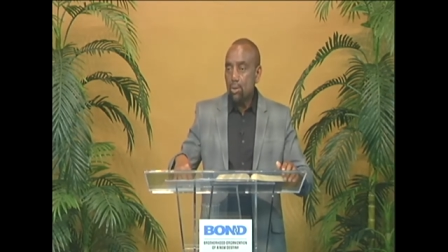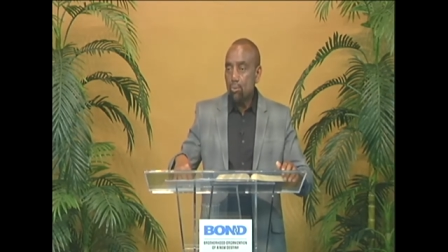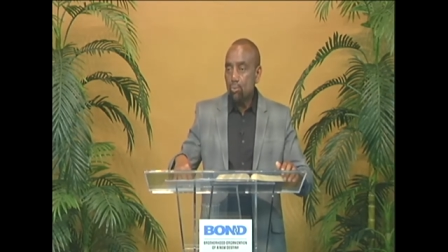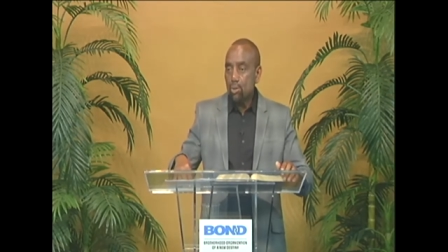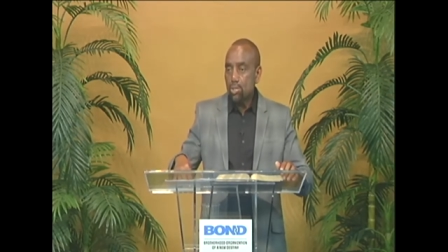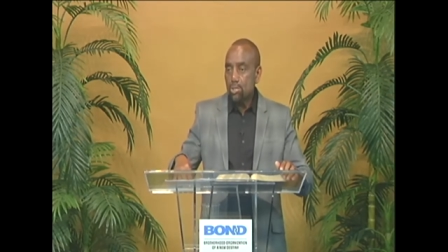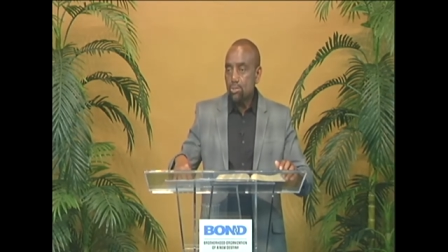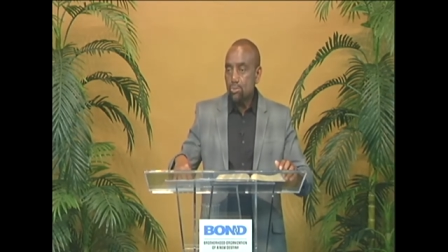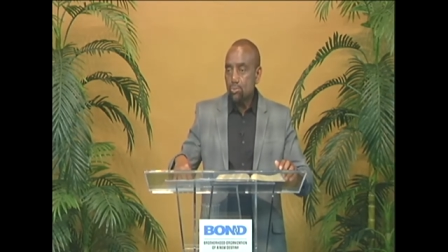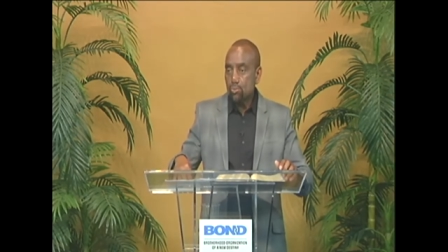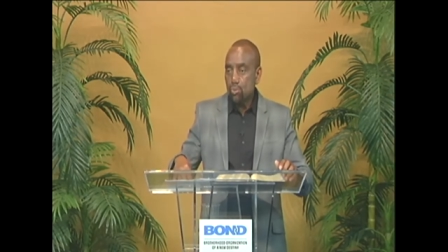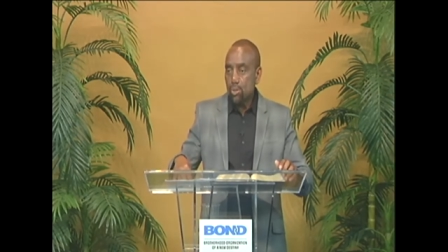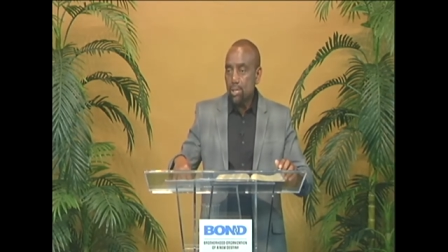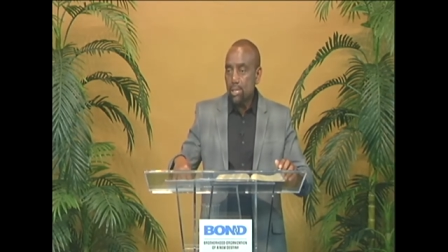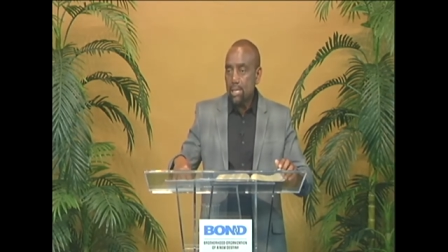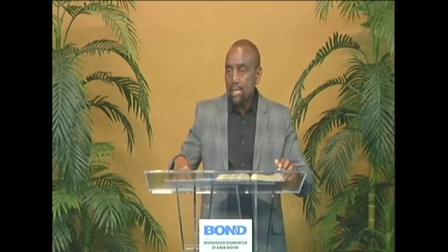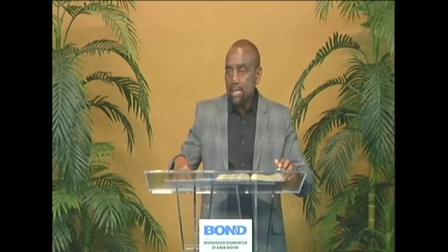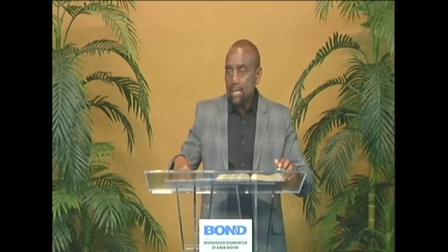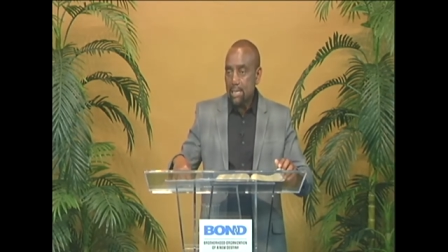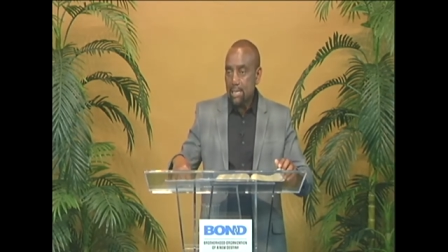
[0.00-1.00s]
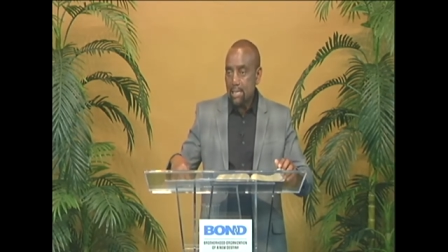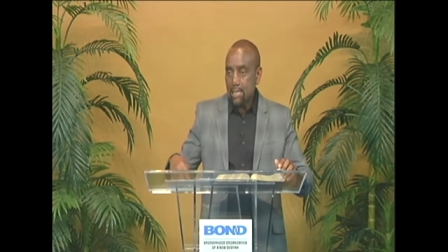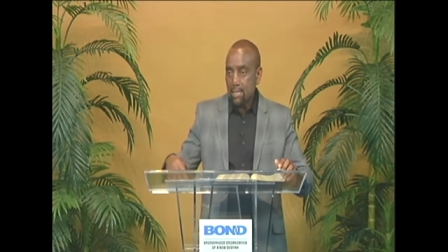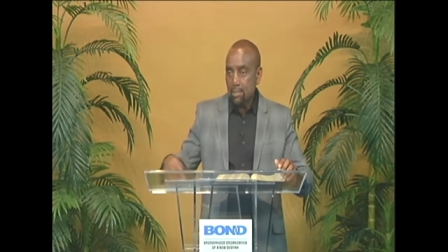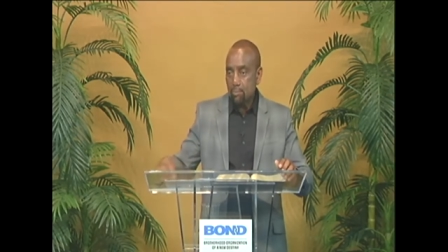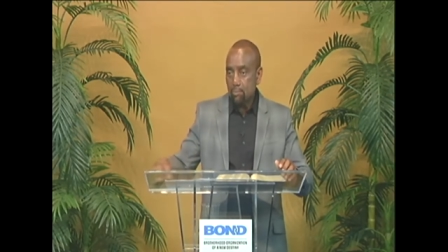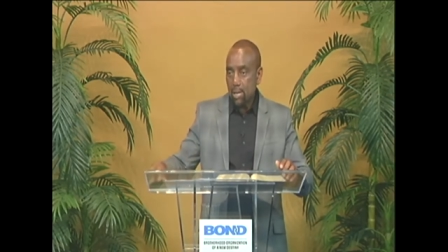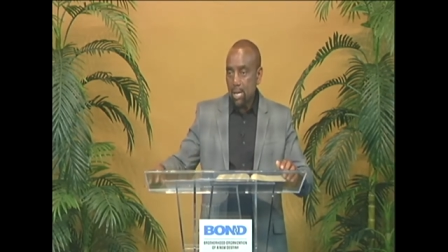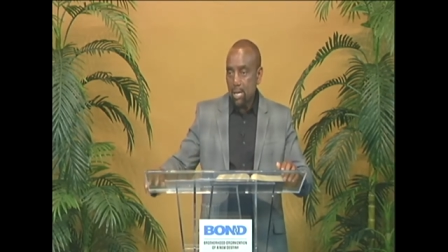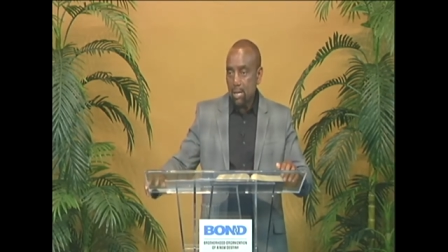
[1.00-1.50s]
What's the one thing that the
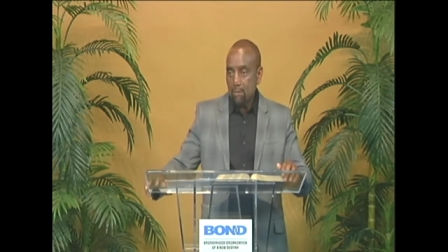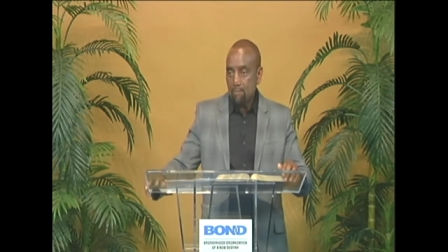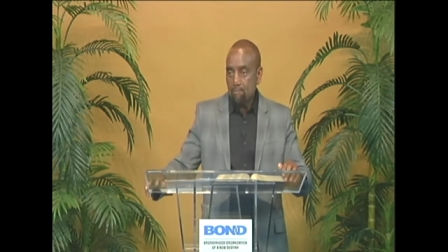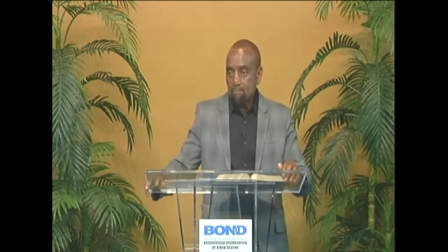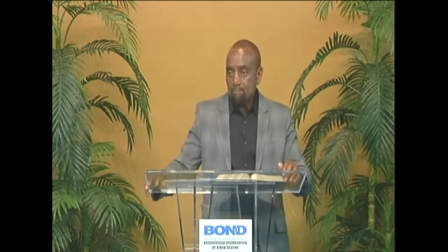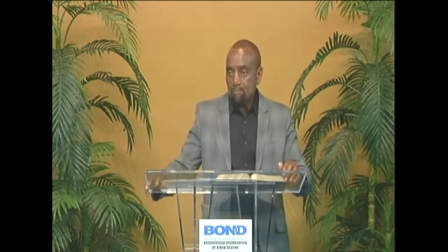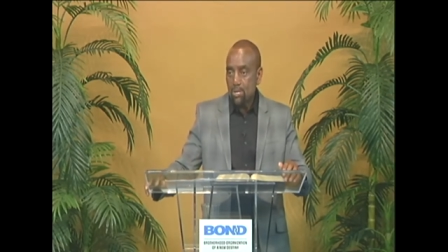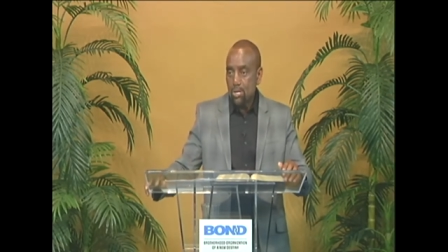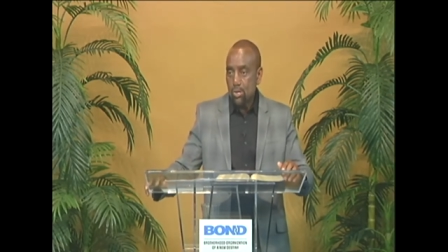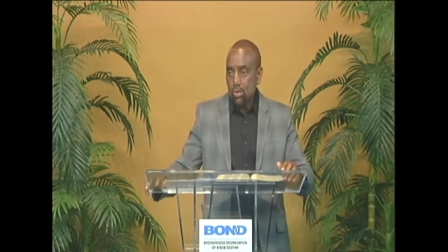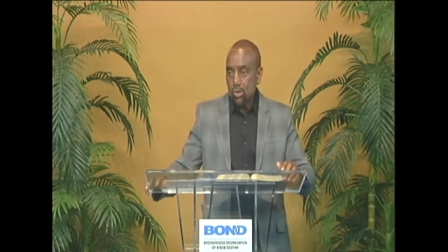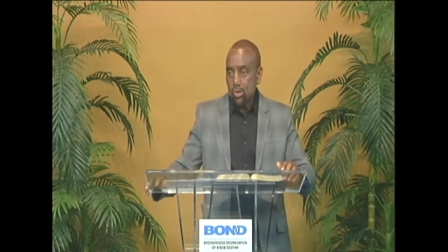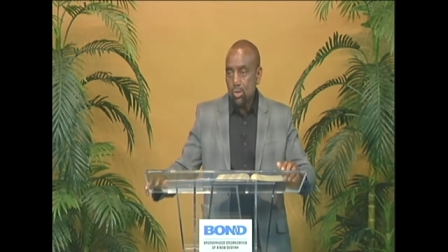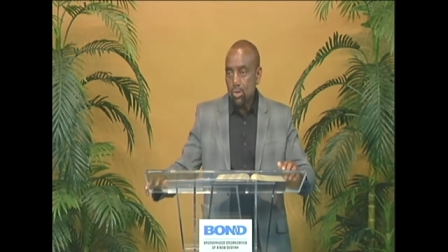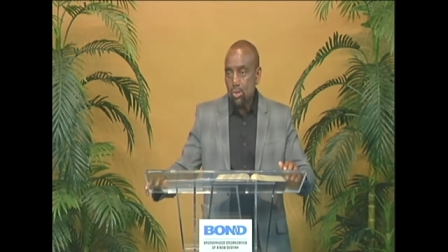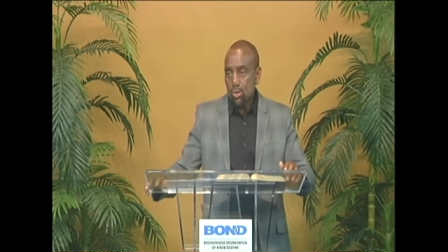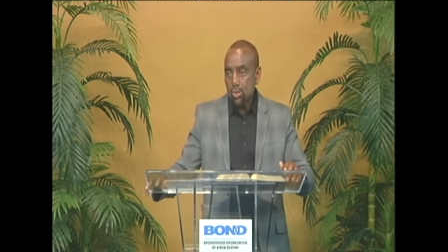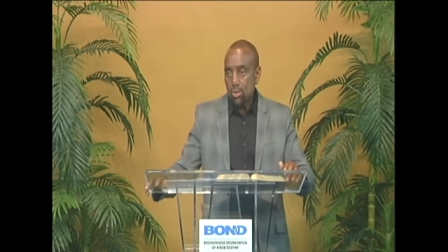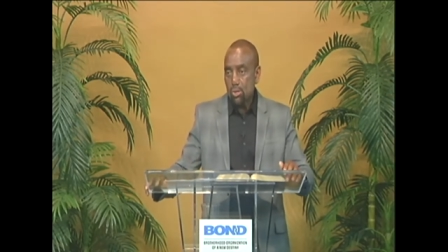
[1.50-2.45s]
mind fear?